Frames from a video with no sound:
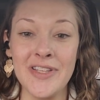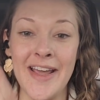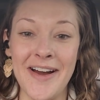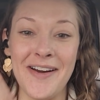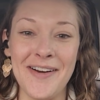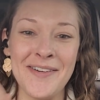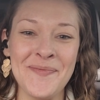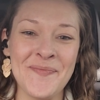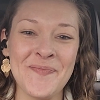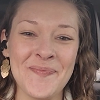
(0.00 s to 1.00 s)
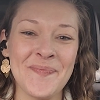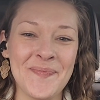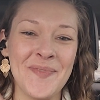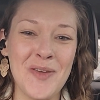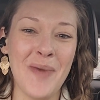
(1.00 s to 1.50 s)
there.
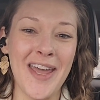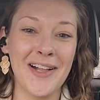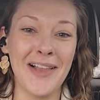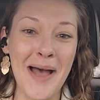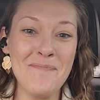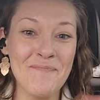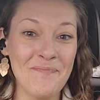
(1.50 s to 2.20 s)
You might clap.